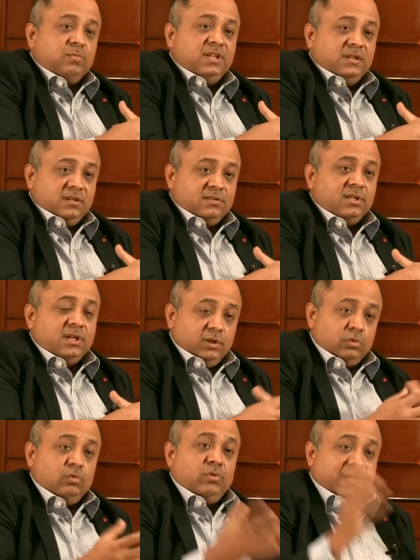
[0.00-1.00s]
oh speaker
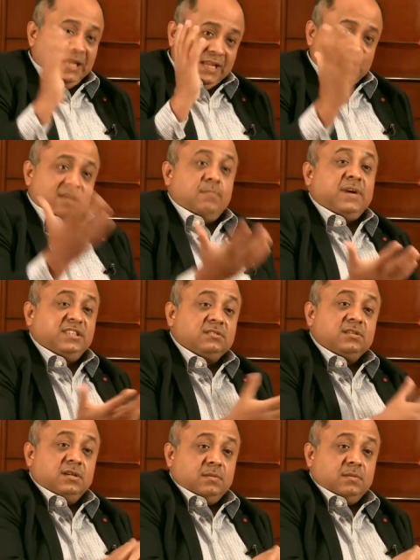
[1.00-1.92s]
to really get a much,